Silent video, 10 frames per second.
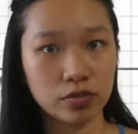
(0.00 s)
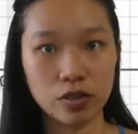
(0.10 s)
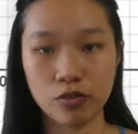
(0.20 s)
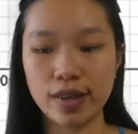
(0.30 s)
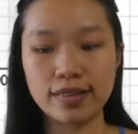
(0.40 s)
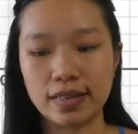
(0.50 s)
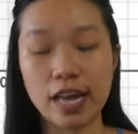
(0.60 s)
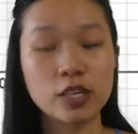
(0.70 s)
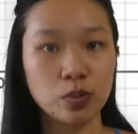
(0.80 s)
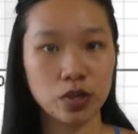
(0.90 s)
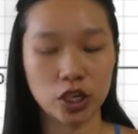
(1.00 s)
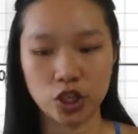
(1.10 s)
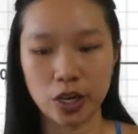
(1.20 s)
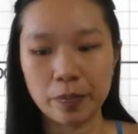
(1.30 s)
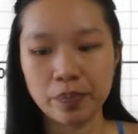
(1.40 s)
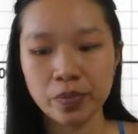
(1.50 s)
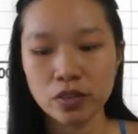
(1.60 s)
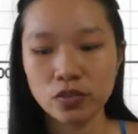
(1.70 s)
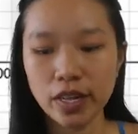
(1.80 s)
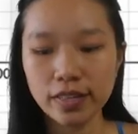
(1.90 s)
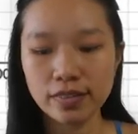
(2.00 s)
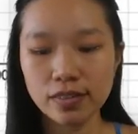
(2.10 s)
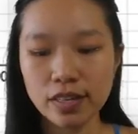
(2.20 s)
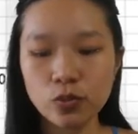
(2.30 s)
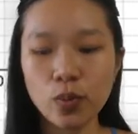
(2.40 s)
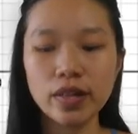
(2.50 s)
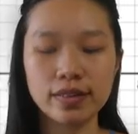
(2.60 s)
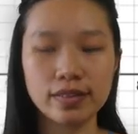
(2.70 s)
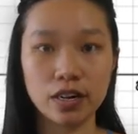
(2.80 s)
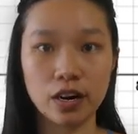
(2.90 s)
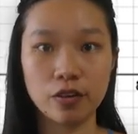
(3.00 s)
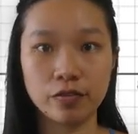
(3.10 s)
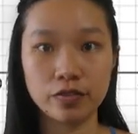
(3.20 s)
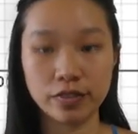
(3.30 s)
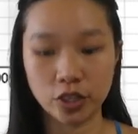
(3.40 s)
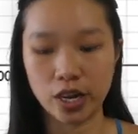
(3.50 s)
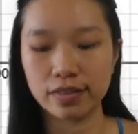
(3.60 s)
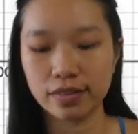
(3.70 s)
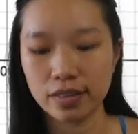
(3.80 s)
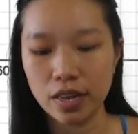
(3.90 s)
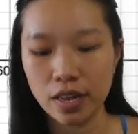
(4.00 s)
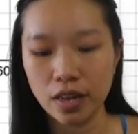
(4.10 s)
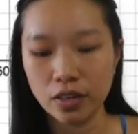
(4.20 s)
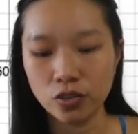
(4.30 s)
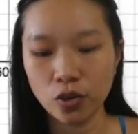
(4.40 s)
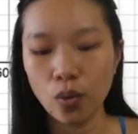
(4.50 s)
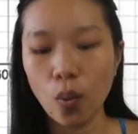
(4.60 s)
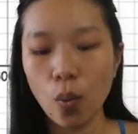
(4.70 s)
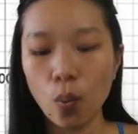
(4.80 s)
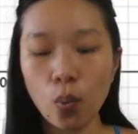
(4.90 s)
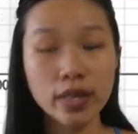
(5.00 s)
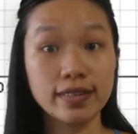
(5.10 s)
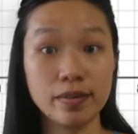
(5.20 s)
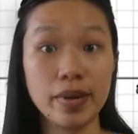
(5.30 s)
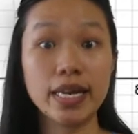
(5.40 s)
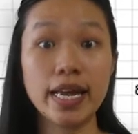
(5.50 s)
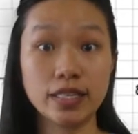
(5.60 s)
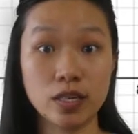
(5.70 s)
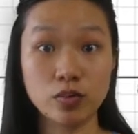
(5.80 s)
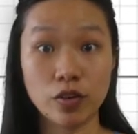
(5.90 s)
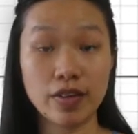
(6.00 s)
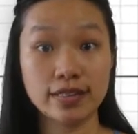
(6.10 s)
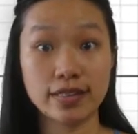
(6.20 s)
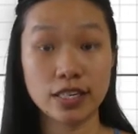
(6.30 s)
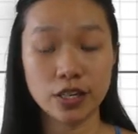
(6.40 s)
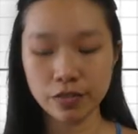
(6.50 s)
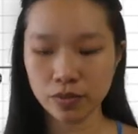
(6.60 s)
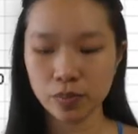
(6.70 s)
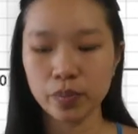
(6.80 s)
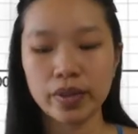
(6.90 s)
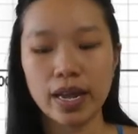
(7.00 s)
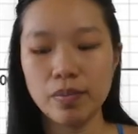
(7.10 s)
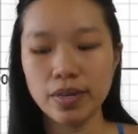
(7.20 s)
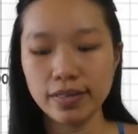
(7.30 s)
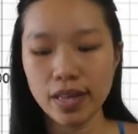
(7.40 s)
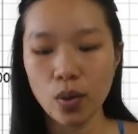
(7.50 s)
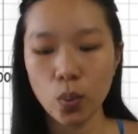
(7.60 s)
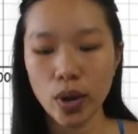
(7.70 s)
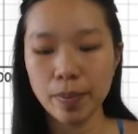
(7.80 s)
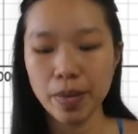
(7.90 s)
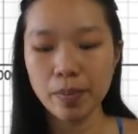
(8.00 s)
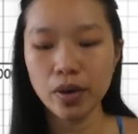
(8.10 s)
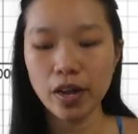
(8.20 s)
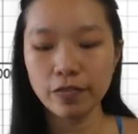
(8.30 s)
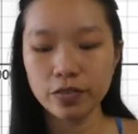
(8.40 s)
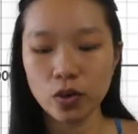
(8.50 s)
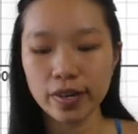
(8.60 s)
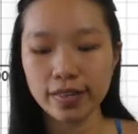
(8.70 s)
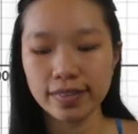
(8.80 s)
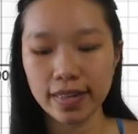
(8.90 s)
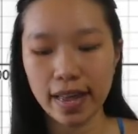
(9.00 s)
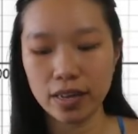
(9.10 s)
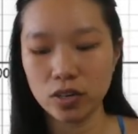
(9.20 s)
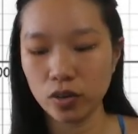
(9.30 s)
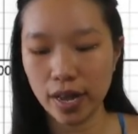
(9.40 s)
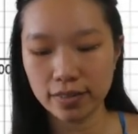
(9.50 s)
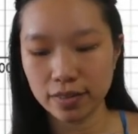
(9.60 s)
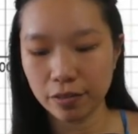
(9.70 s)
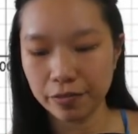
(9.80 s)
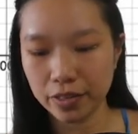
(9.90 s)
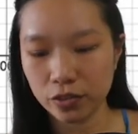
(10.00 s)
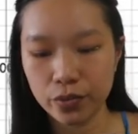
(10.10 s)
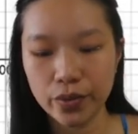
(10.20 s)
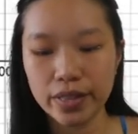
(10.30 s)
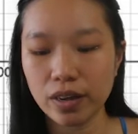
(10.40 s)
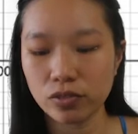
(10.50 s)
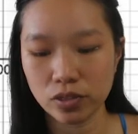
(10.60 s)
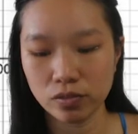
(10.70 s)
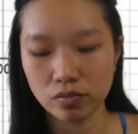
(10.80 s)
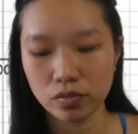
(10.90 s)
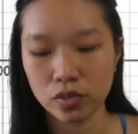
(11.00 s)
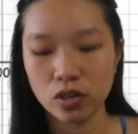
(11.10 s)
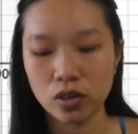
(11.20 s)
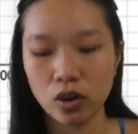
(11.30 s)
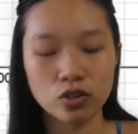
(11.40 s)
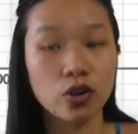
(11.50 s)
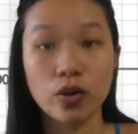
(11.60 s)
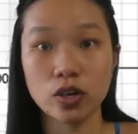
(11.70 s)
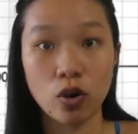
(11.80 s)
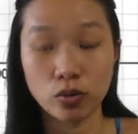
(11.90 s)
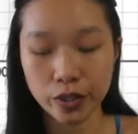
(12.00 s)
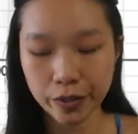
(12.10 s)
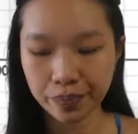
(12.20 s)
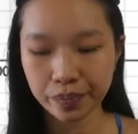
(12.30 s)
crazy, exponentially. So that's, that's what this curve suggests. So what does it mean in terms of incentives? It means that when people have tokens, you know, as the first three thousand token holder,